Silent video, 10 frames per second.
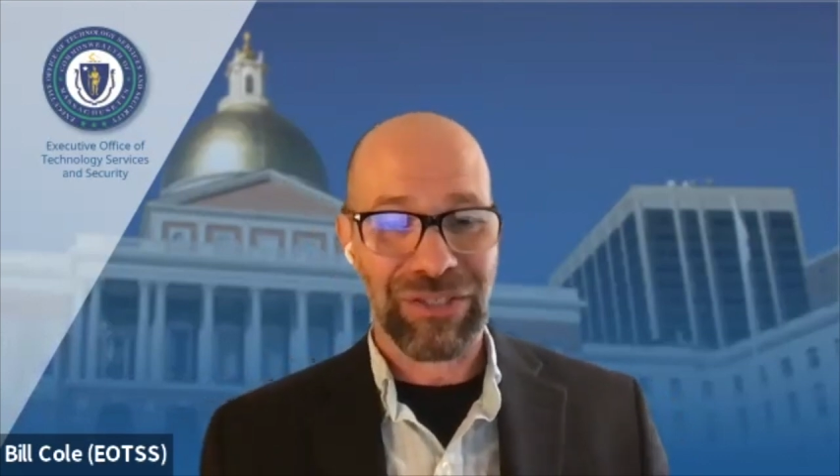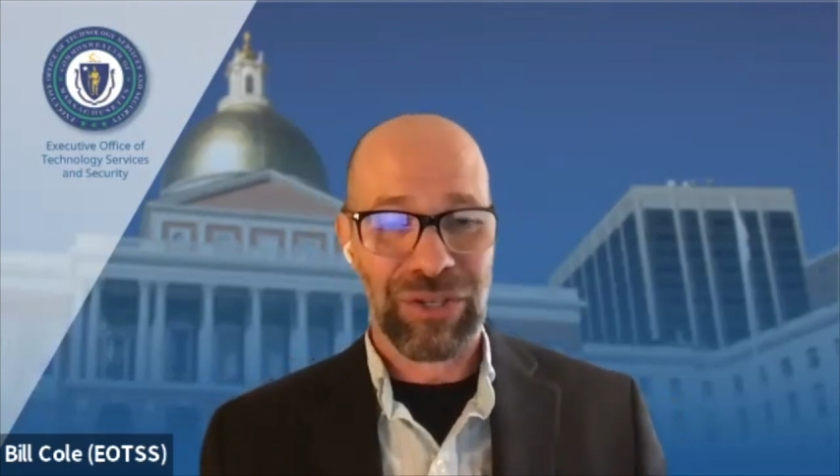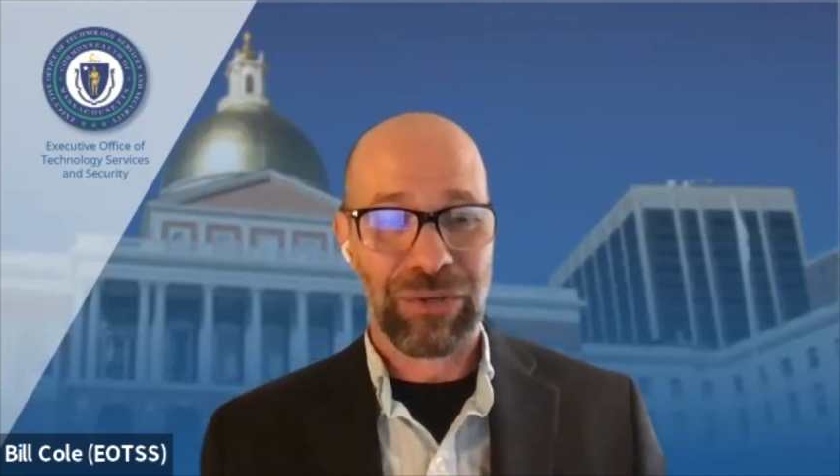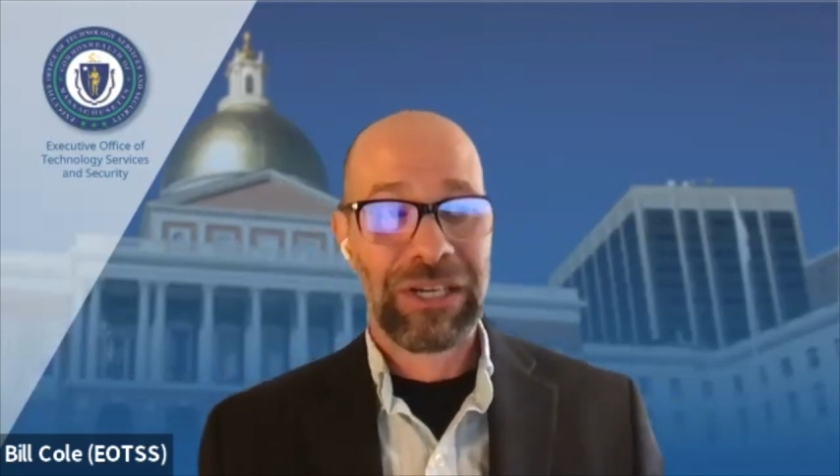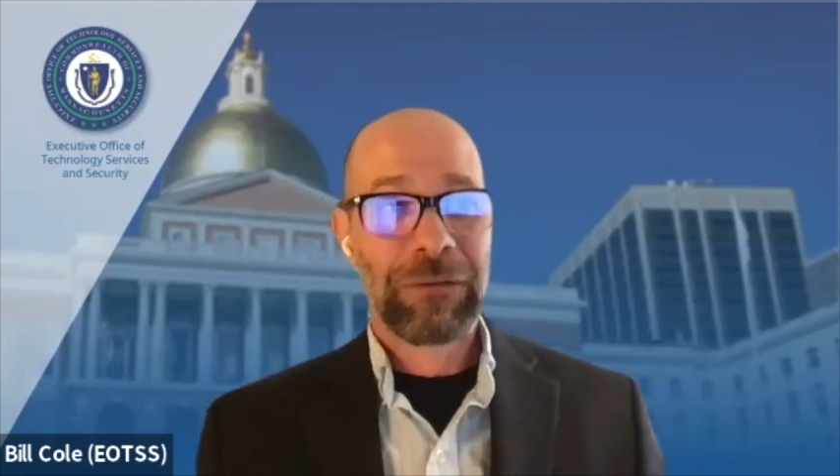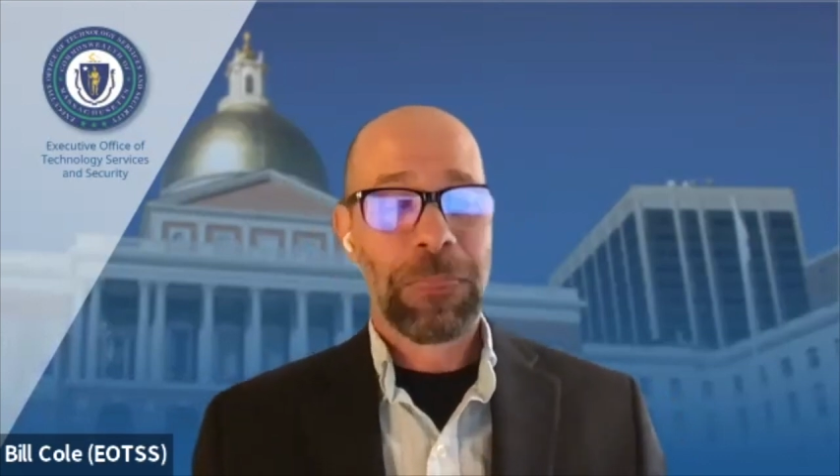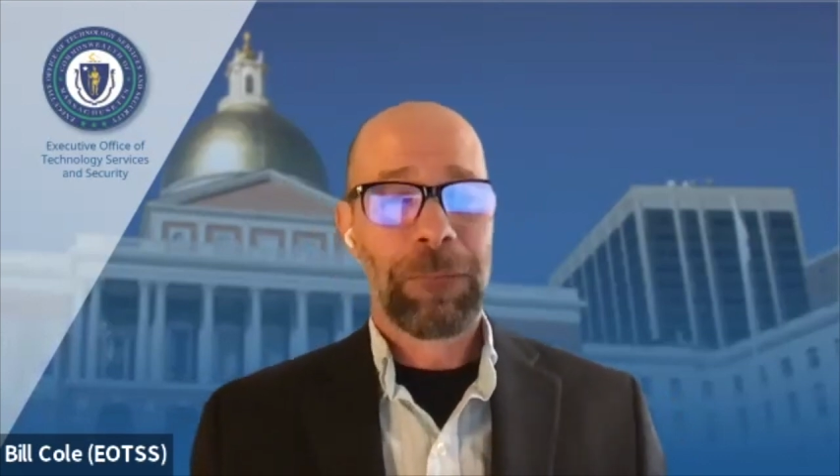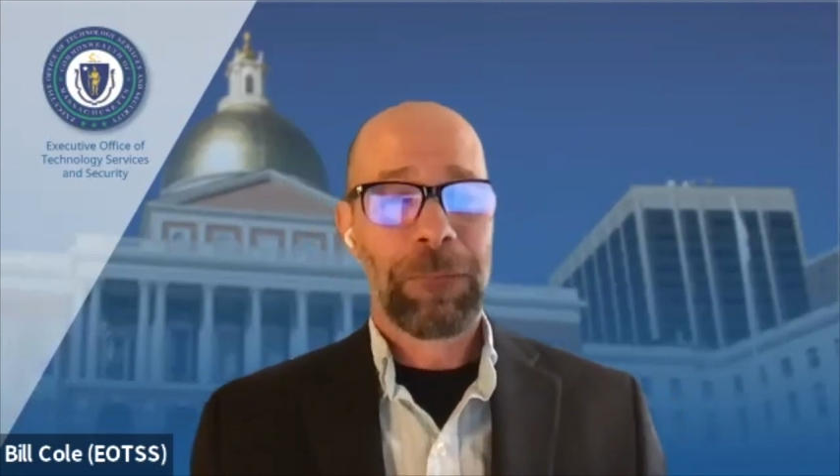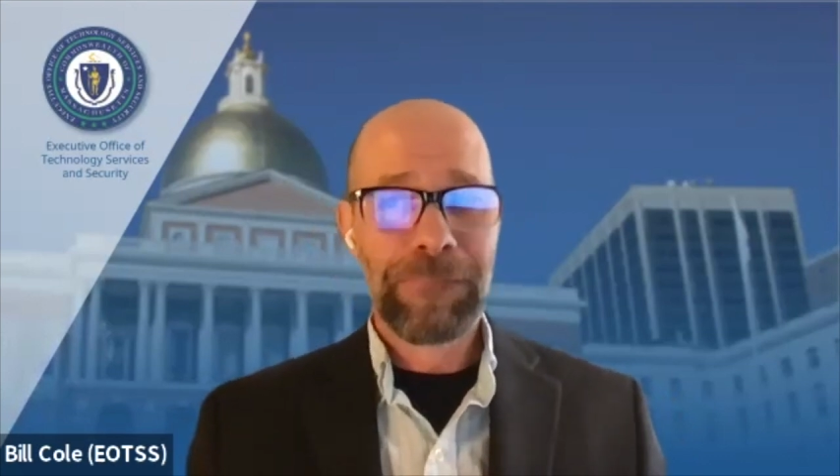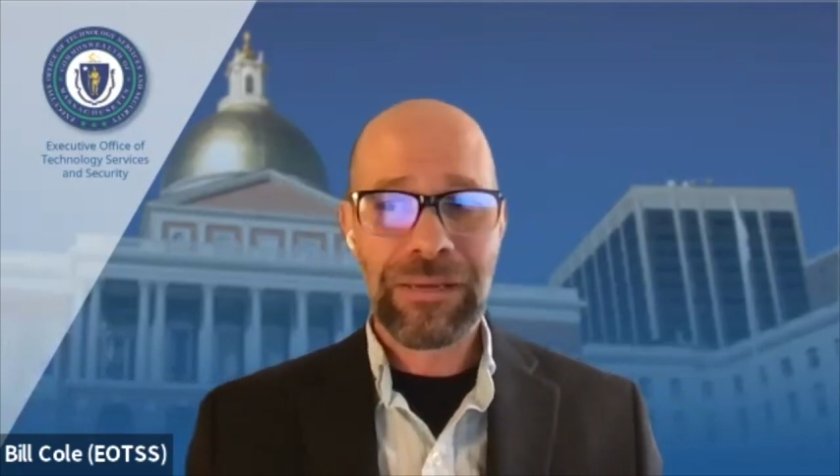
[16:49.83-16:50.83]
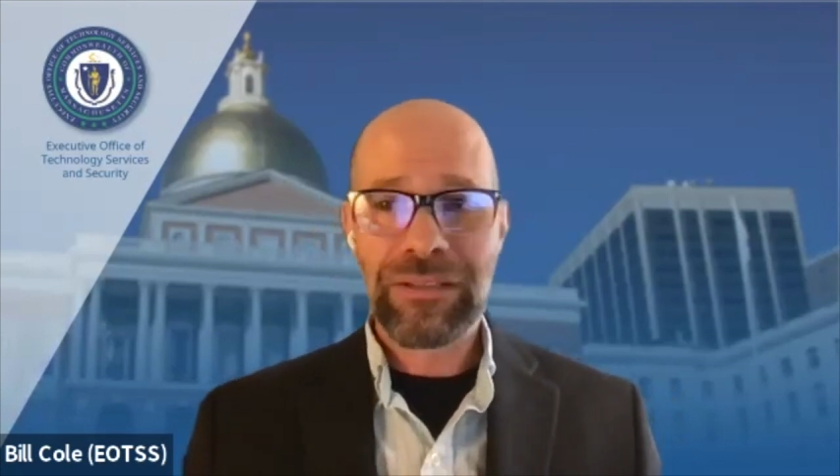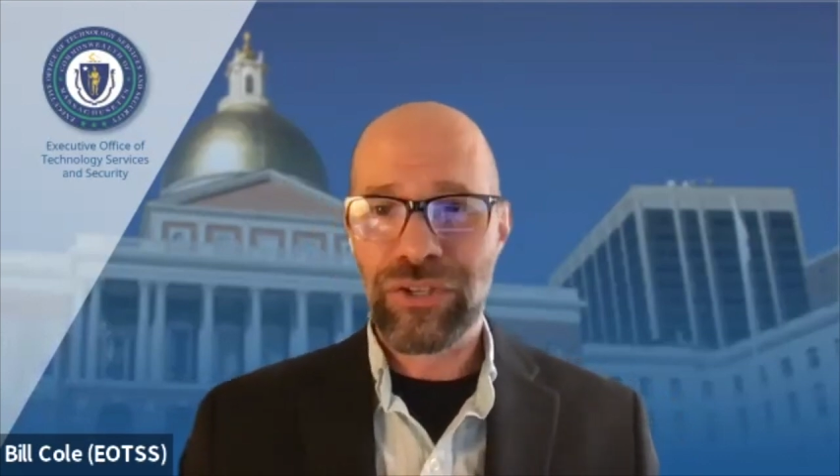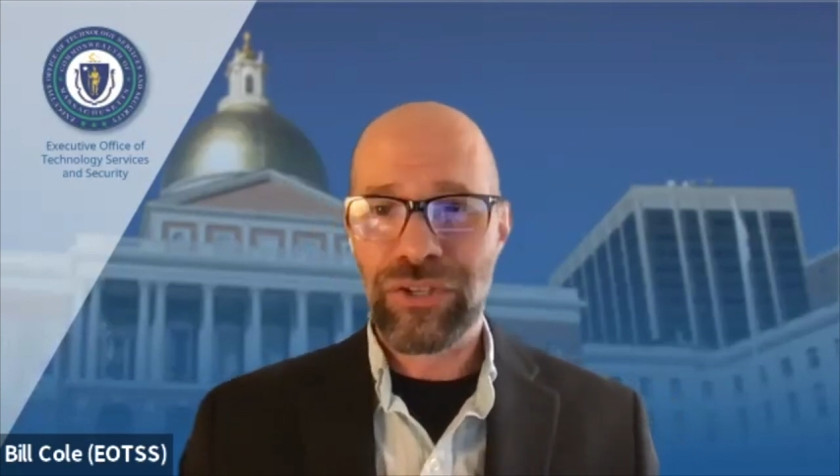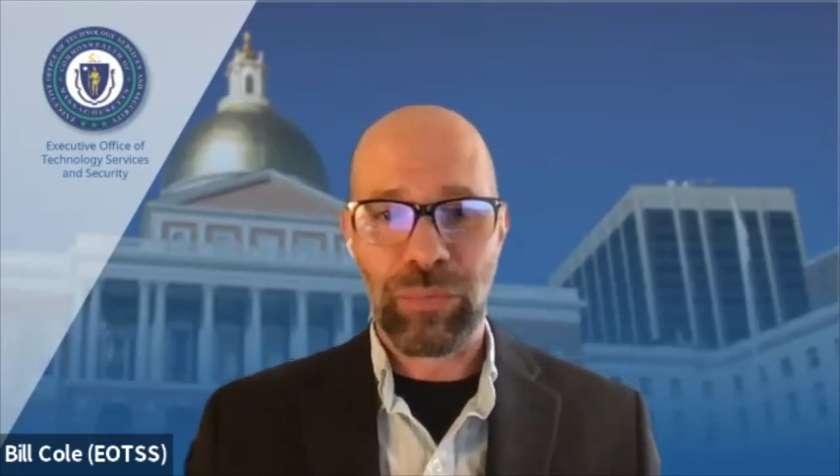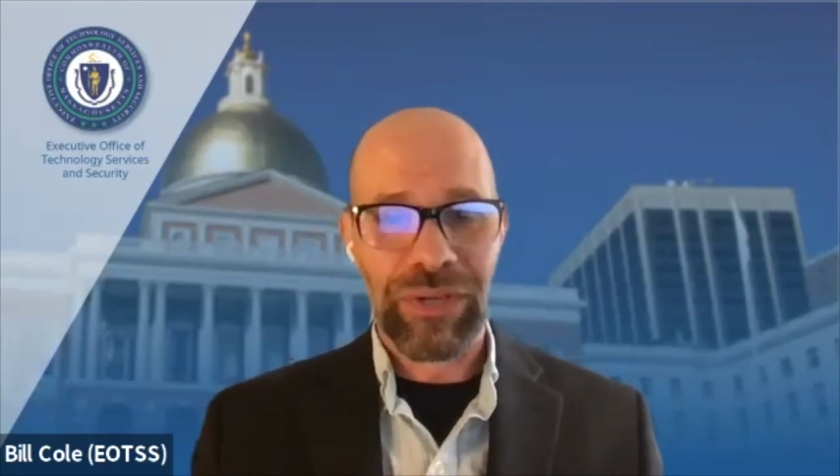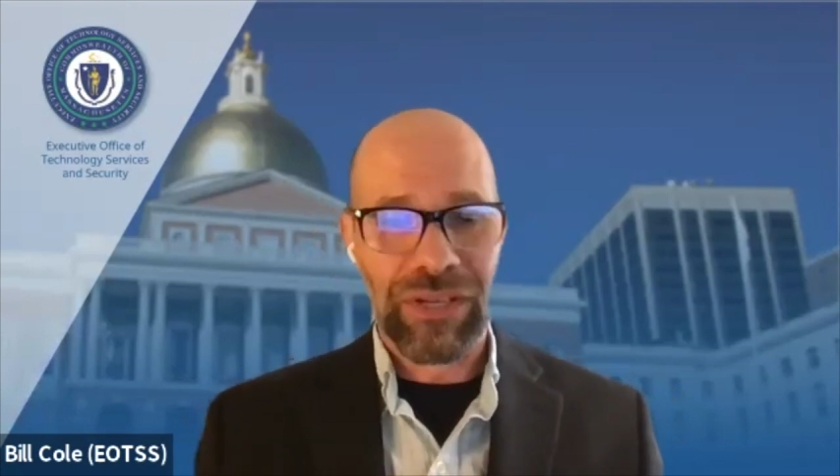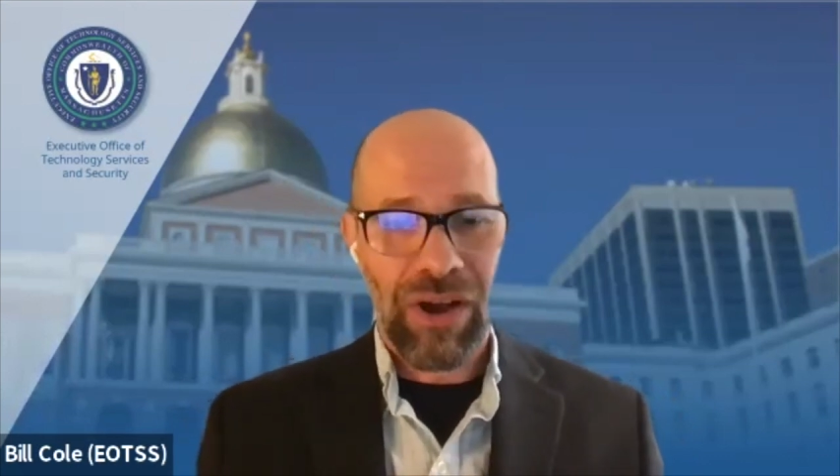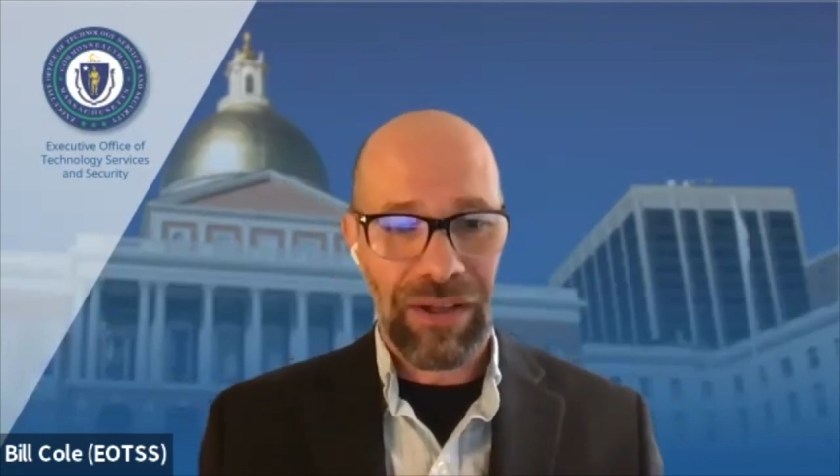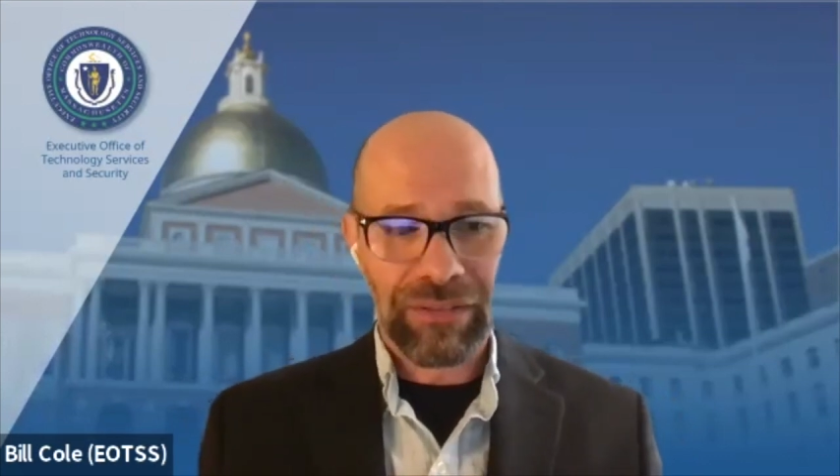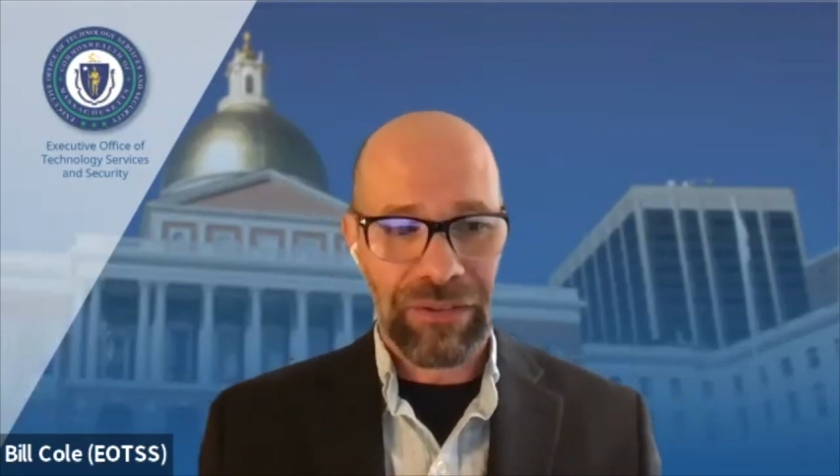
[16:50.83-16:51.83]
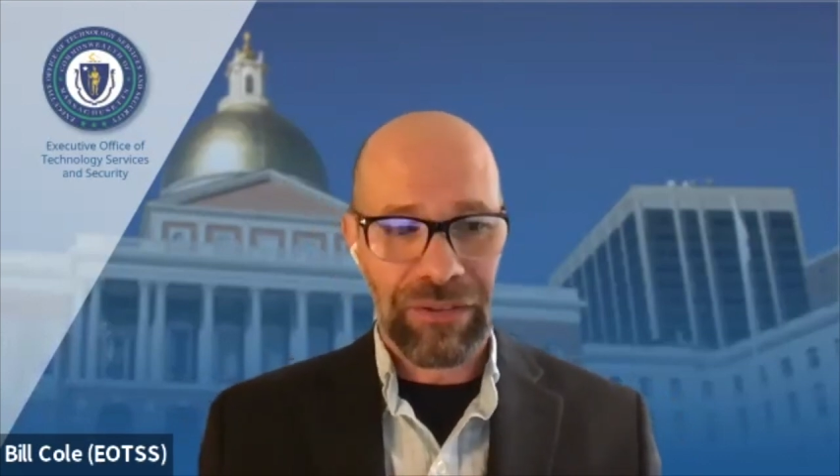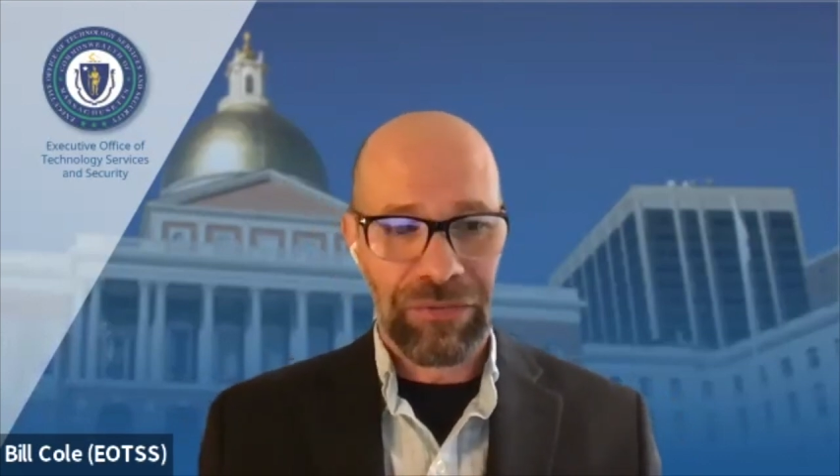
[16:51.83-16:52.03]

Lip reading: So making sure that we got the